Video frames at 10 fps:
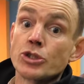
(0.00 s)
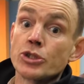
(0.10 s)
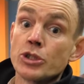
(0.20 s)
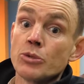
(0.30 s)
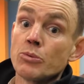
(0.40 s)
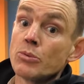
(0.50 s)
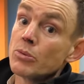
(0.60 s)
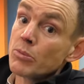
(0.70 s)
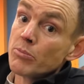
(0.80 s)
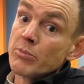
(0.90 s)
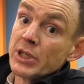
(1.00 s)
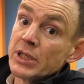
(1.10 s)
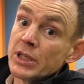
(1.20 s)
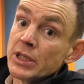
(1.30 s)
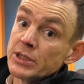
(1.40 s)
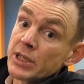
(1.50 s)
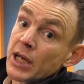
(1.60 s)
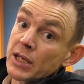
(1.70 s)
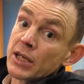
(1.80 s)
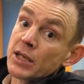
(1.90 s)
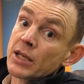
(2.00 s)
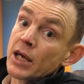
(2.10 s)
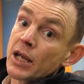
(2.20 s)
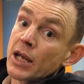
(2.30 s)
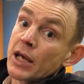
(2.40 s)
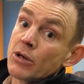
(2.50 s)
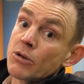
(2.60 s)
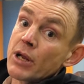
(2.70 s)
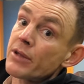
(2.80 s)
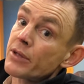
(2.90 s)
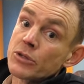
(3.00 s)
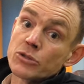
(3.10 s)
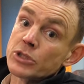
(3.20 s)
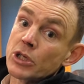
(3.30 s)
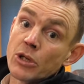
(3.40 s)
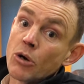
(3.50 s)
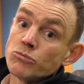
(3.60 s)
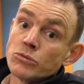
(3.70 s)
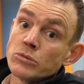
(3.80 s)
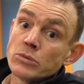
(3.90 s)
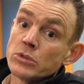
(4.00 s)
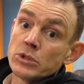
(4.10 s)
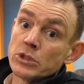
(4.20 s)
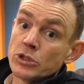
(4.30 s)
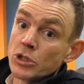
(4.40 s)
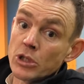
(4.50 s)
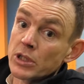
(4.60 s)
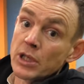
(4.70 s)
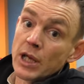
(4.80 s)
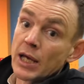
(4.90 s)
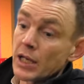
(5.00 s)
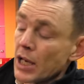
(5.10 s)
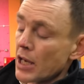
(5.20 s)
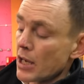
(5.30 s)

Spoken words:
through me injecting in that leg or anything, because I don't, not in the leg.